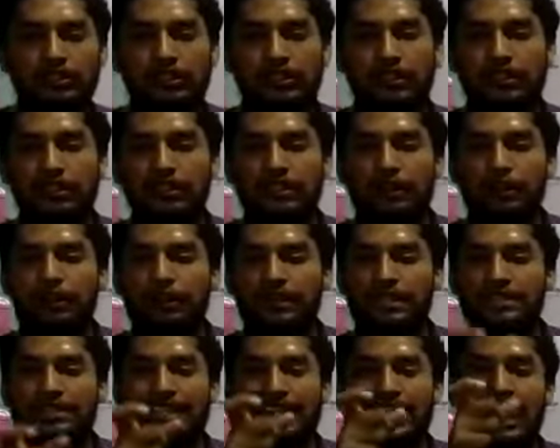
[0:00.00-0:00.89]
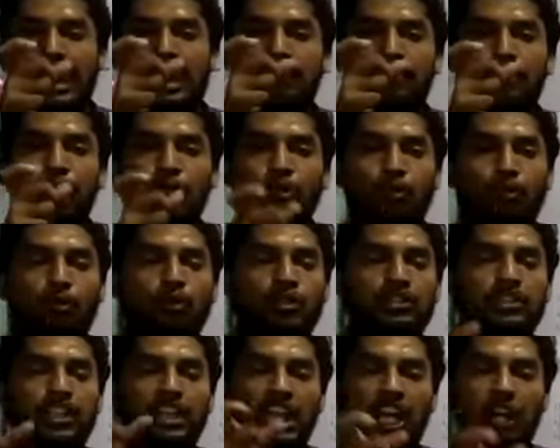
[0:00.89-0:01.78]
The prescribed
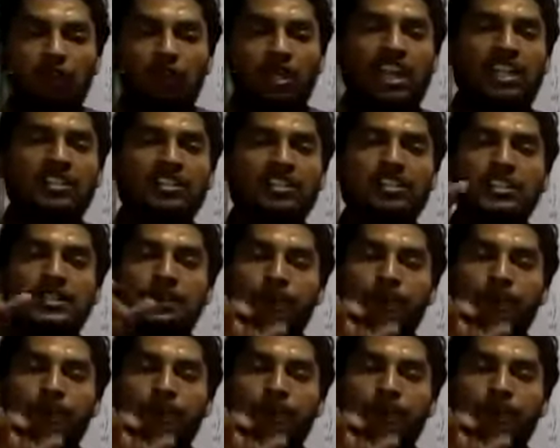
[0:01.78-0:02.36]
rules, regulations,